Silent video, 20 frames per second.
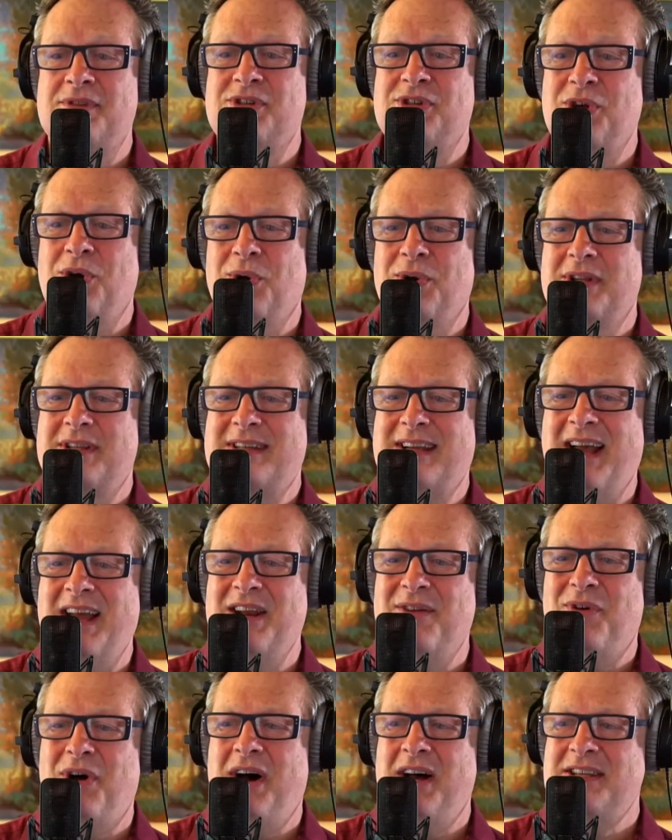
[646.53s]
So it's
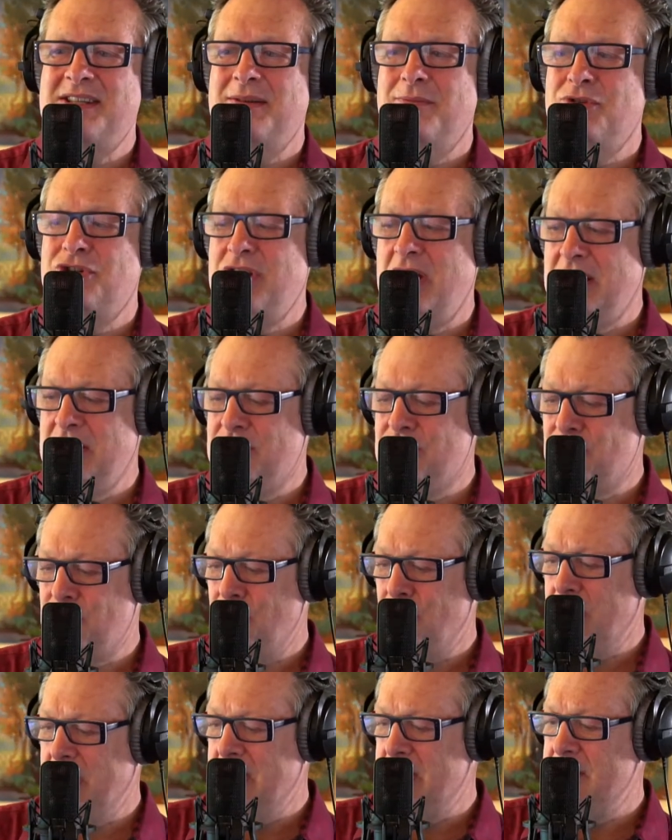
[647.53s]
kind of awesome. Jenny
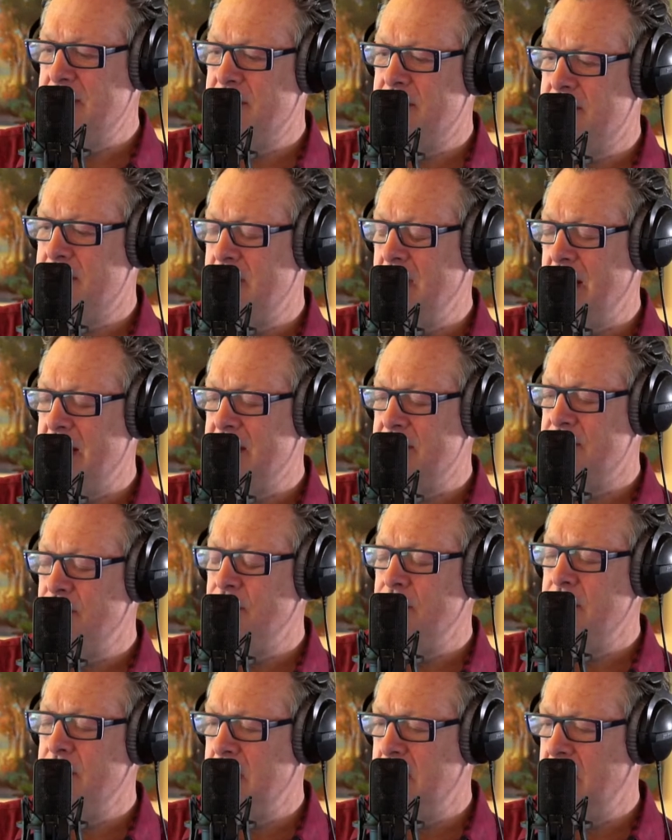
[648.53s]
Choi and
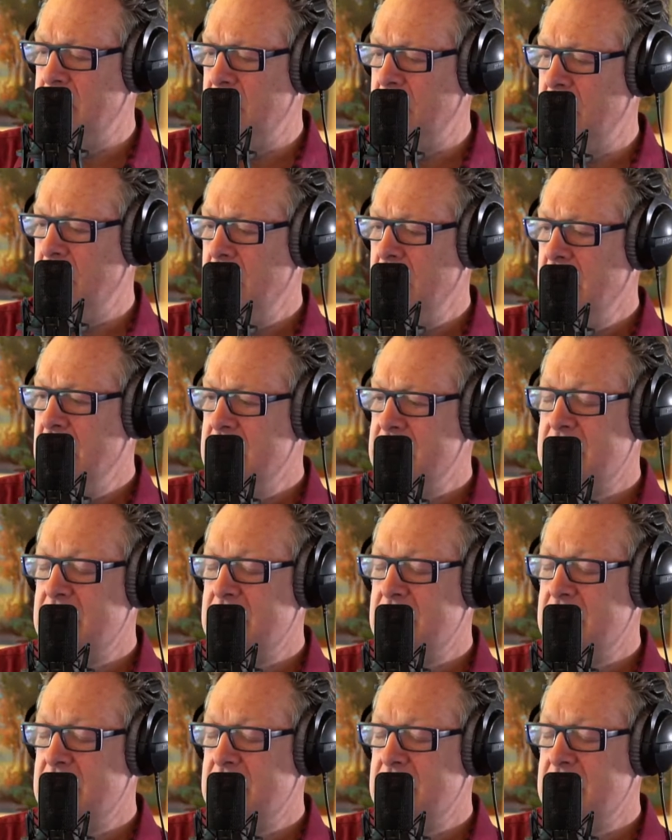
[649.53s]
Du Yun,